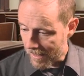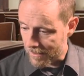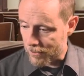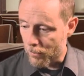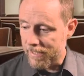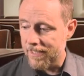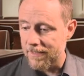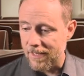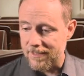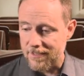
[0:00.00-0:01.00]
And we
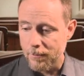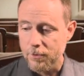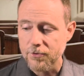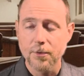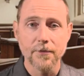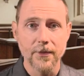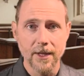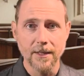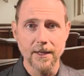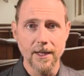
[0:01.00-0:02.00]
get a similar sort of
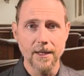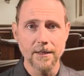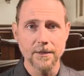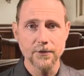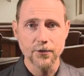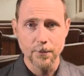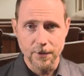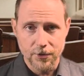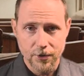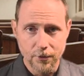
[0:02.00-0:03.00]
thing in
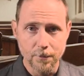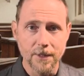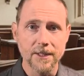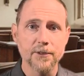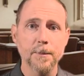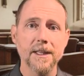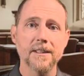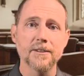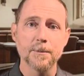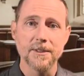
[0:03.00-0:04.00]
Sermon two, but he's
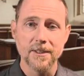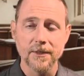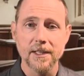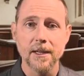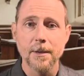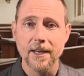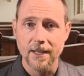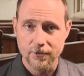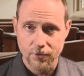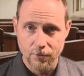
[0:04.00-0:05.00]
speaking specifically about
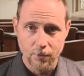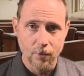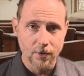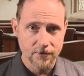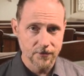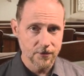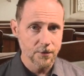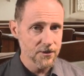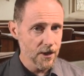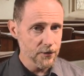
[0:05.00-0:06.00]
external works. And
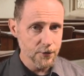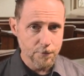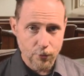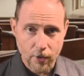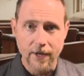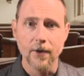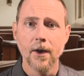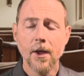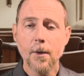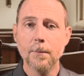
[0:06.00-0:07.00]
so it's not just prayer,
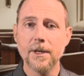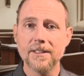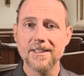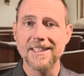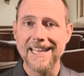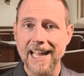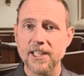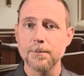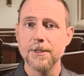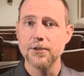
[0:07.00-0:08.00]
but it's
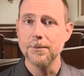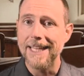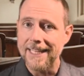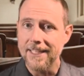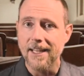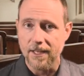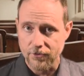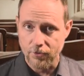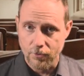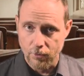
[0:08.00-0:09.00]
attachment to any
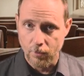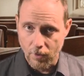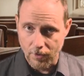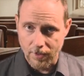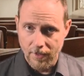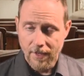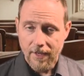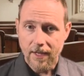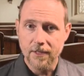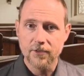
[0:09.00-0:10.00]
external work.
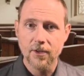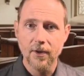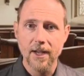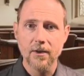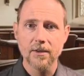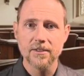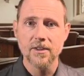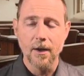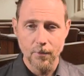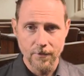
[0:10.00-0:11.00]
And so Eckhart is
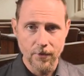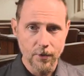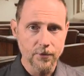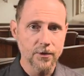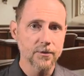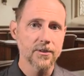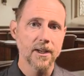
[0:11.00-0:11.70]
not one of those who